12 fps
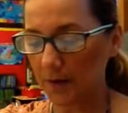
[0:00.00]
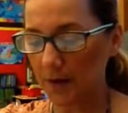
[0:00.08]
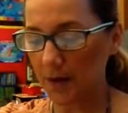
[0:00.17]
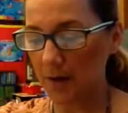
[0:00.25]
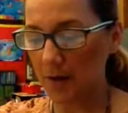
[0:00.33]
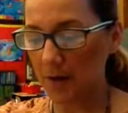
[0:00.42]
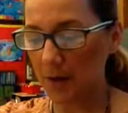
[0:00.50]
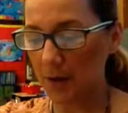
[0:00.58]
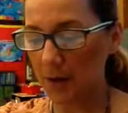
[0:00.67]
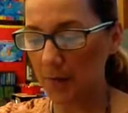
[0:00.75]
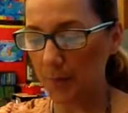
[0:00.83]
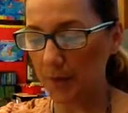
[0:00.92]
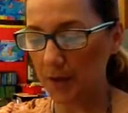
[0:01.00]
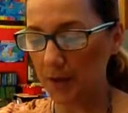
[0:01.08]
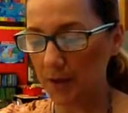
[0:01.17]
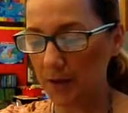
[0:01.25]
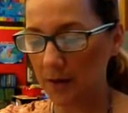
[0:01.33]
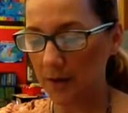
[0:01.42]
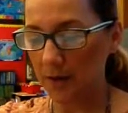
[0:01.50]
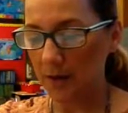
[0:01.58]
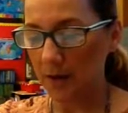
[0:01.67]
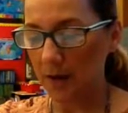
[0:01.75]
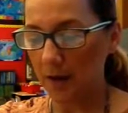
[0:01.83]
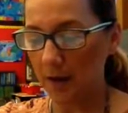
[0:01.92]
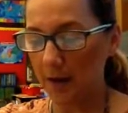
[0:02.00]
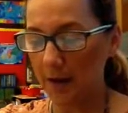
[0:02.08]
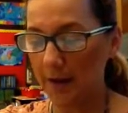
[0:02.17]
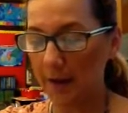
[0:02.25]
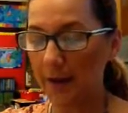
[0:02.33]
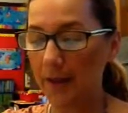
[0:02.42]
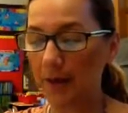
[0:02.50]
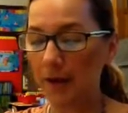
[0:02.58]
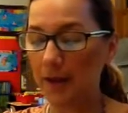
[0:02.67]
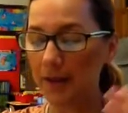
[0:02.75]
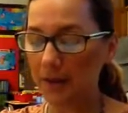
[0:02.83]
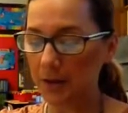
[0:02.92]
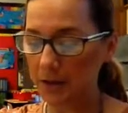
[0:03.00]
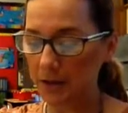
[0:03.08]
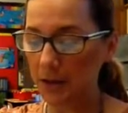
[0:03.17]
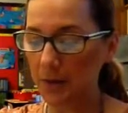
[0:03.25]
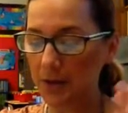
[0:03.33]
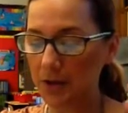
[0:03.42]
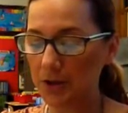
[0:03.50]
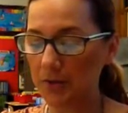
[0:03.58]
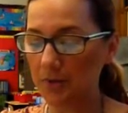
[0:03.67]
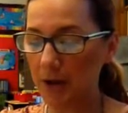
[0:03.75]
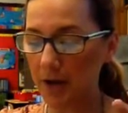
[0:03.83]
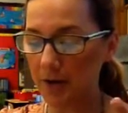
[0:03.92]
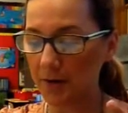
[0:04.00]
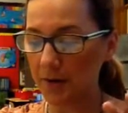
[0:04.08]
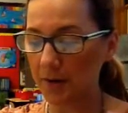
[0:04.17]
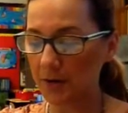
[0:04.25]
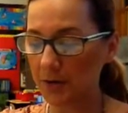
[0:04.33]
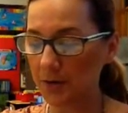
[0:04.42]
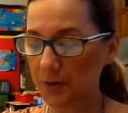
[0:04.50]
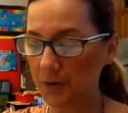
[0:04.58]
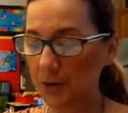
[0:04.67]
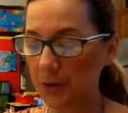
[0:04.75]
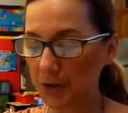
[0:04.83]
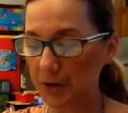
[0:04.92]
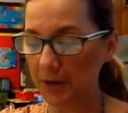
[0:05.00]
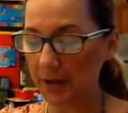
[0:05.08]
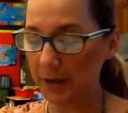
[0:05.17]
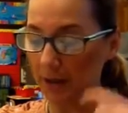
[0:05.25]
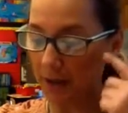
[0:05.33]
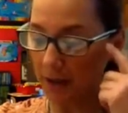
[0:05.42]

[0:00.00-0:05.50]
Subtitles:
Now, in your opinion, in the continuation of monitoring the student learning,